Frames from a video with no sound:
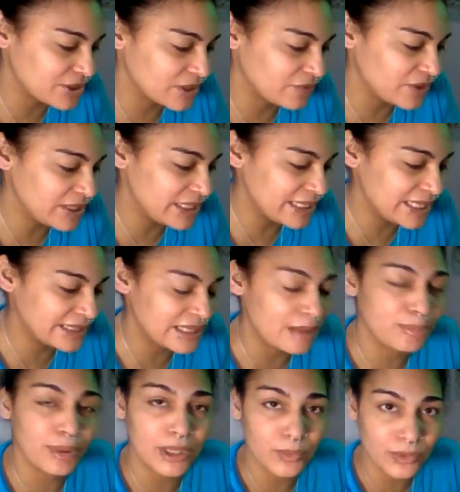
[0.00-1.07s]
If you need to get
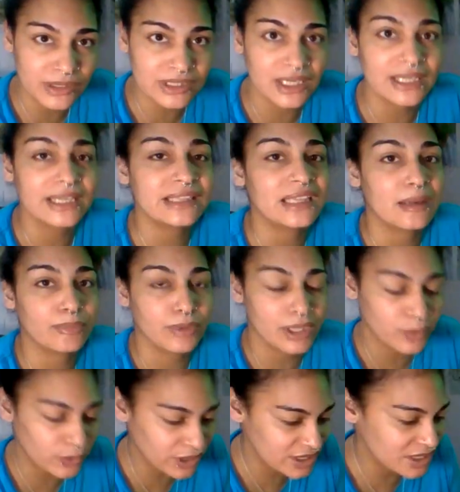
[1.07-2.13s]
that blood work done, get that
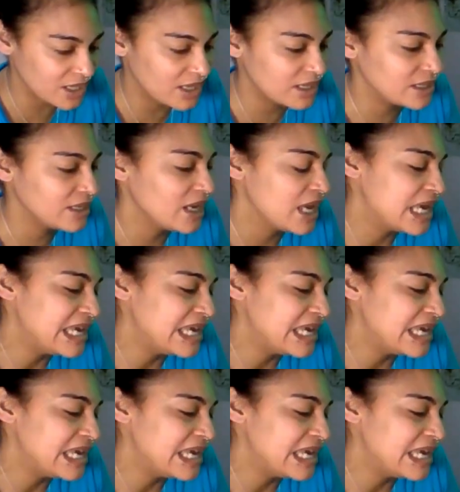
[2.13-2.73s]
blood work done.